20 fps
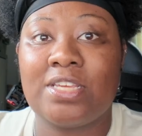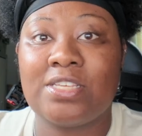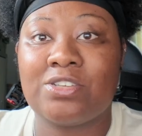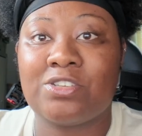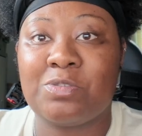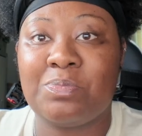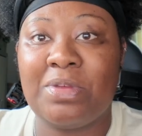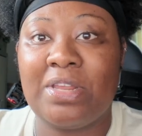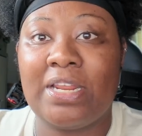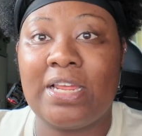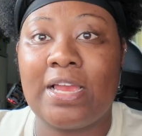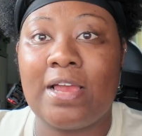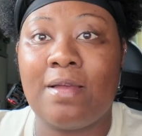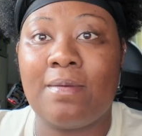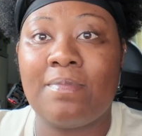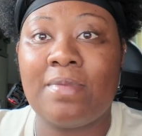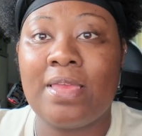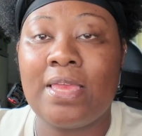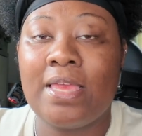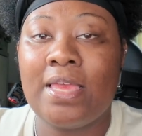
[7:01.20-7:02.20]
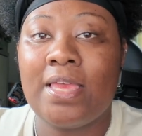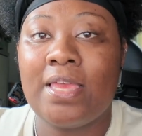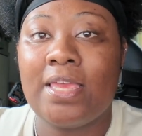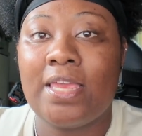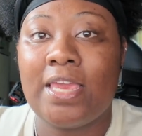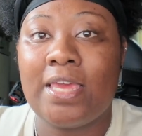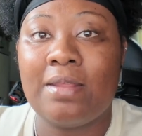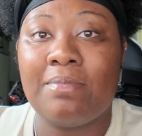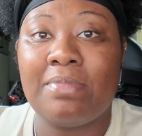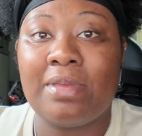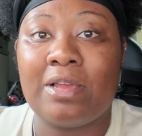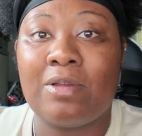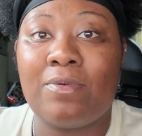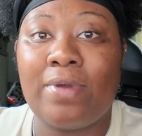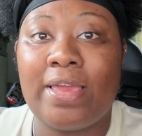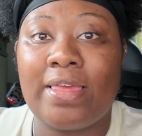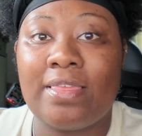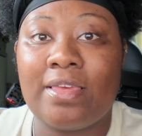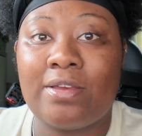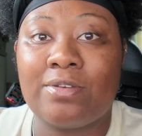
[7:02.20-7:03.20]
things are speeding up in a big
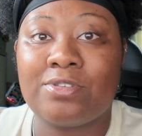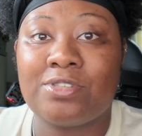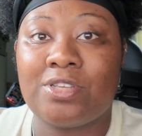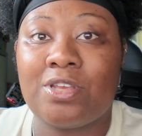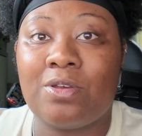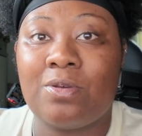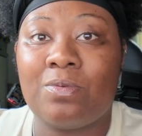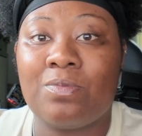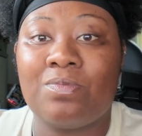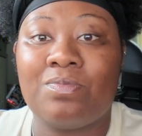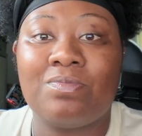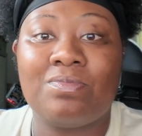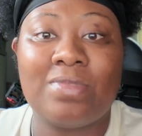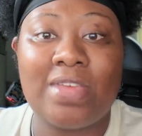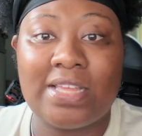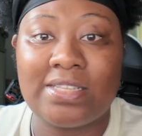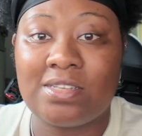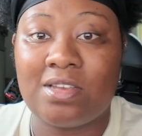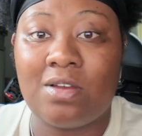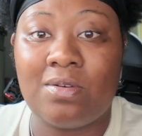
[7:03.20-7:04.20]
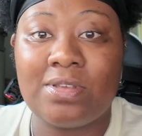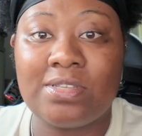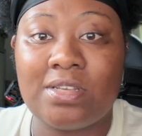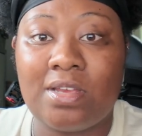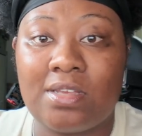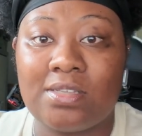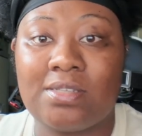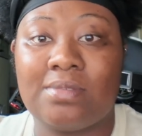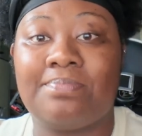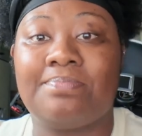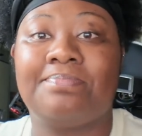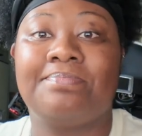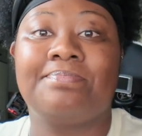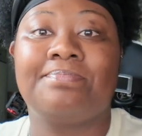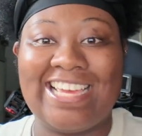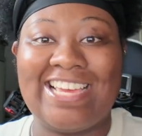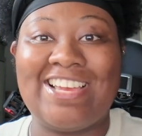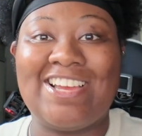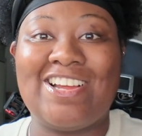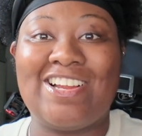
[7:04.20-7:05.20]
way though. So that's always awesome.
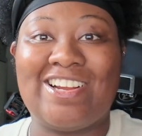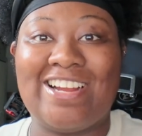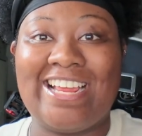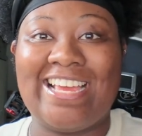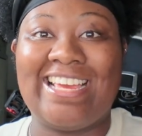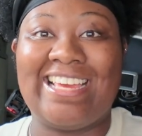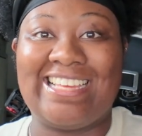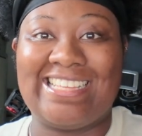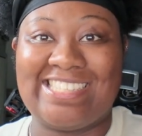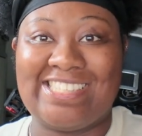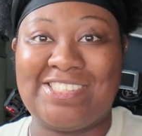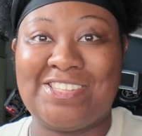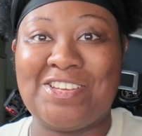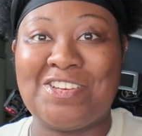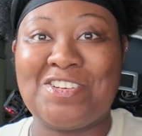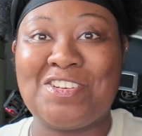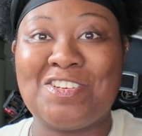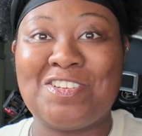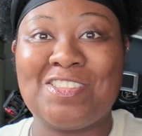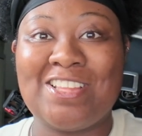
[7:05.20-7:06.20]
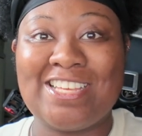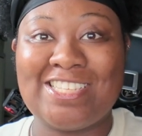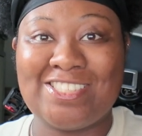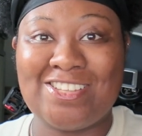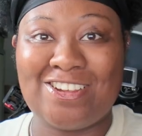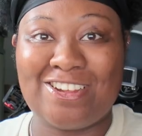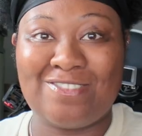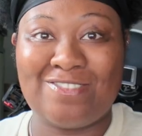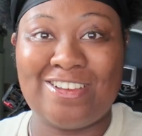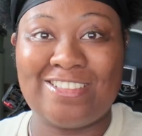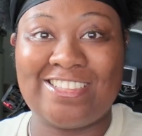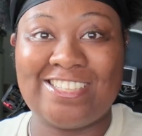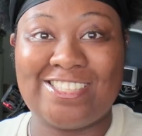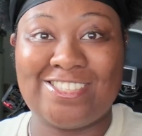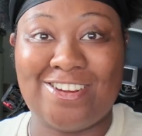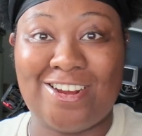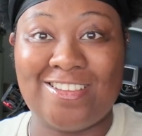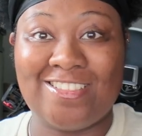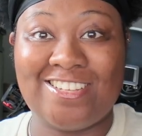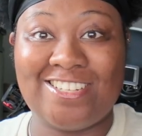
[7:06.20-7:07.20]
All right, so let's talk about the
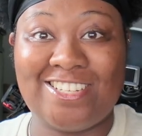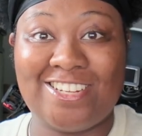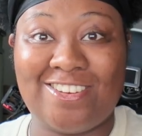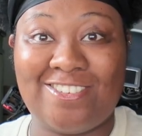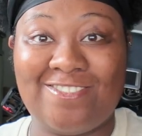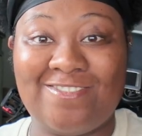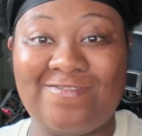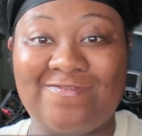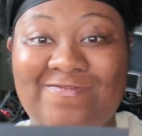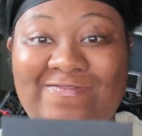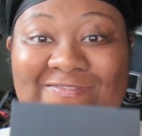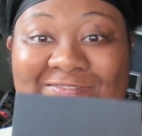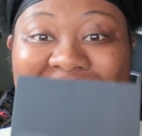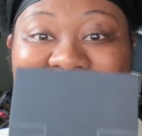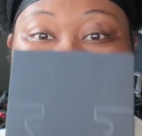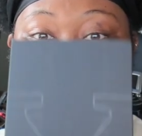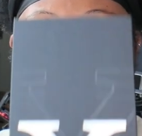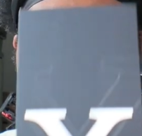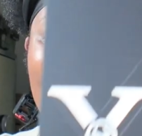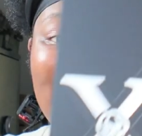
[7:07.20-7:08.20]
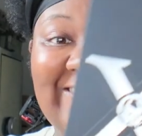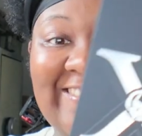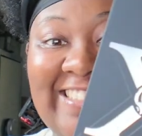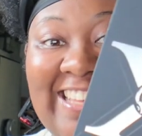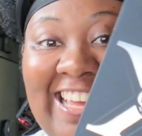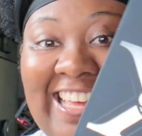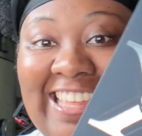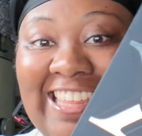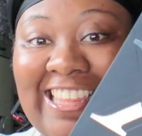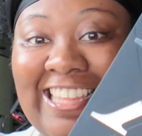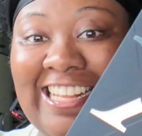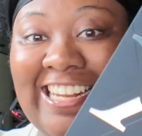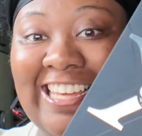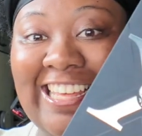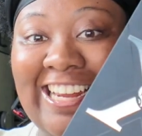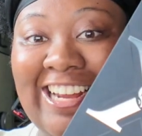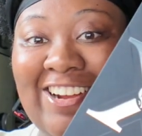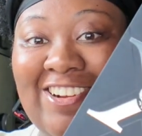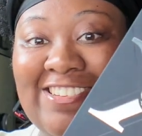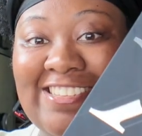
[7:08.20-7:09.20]
star of the show, the
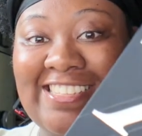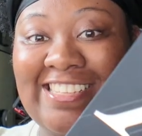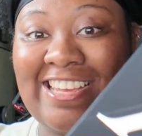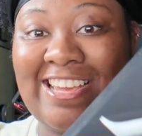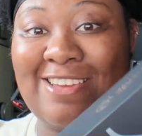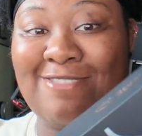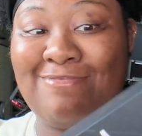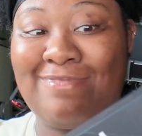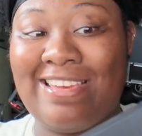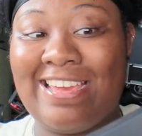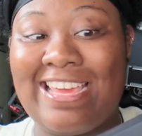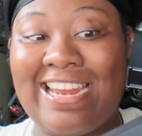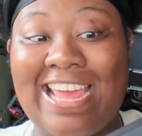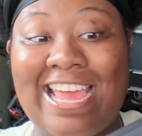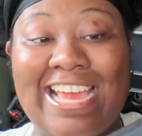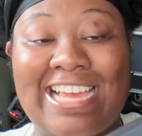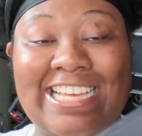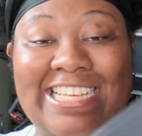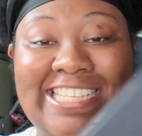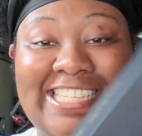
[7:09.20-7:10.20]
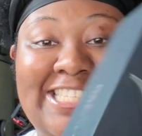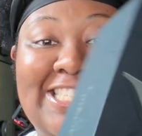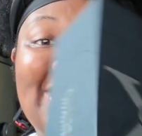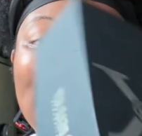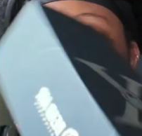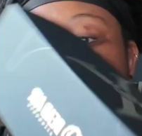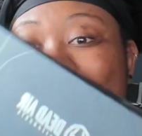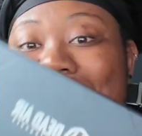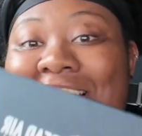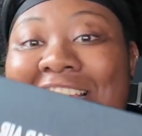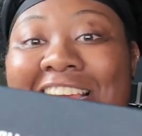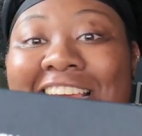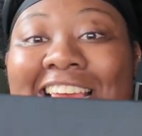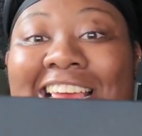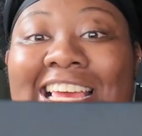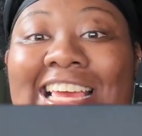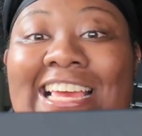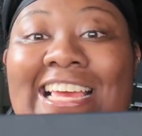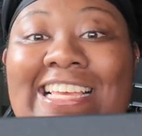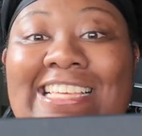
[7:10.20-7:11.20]
Dead Air Sandman X.
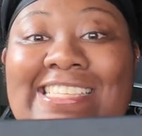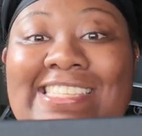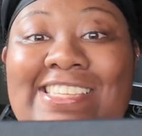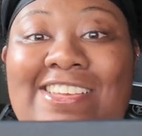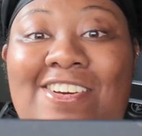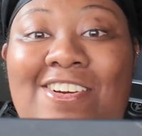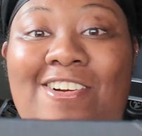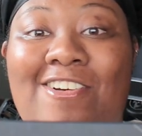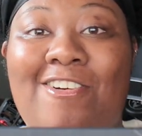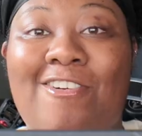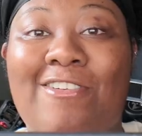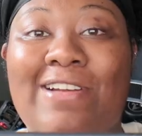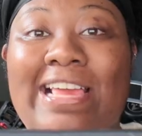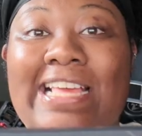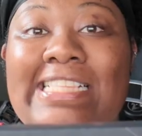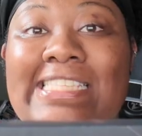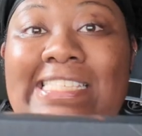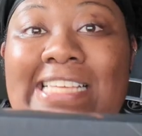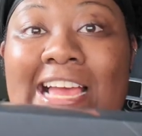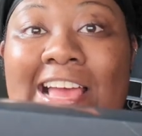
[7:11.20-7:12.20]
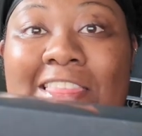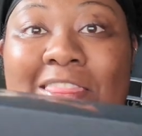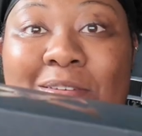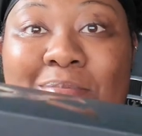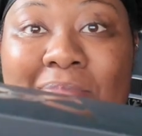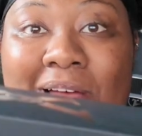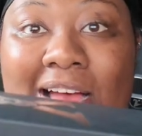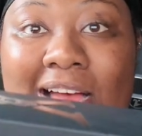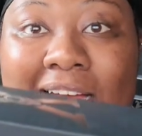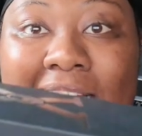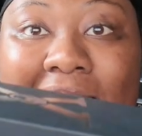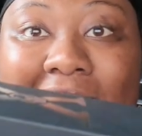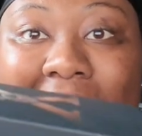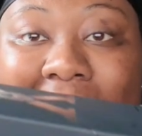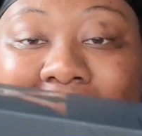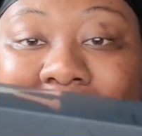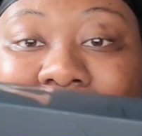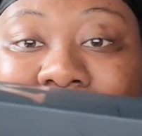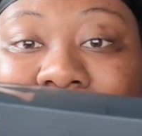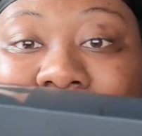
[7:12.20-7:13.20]
So inside the
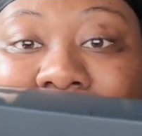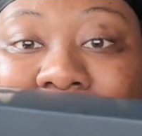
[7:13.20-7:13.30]
box,